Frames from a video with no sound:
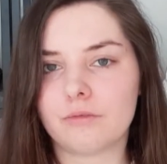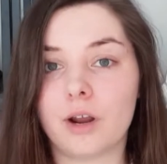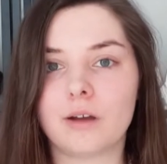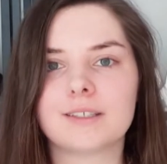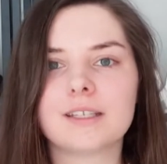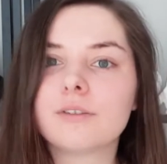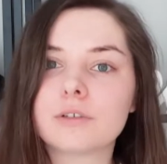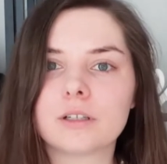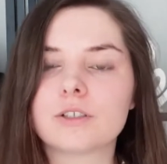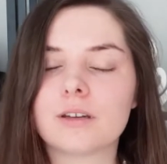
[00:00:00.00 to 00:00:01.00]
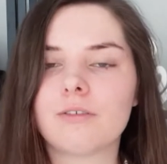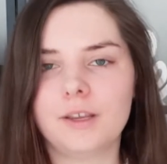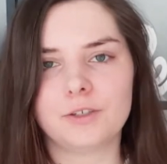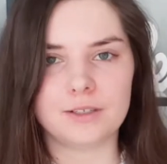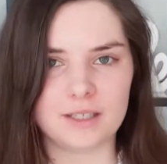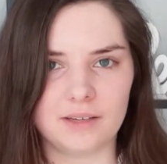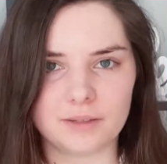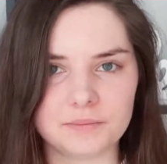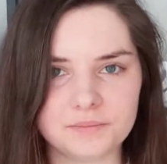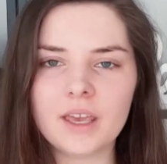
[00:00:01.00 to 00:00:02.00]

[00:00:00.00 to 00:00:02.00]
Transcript: throughout several generations even.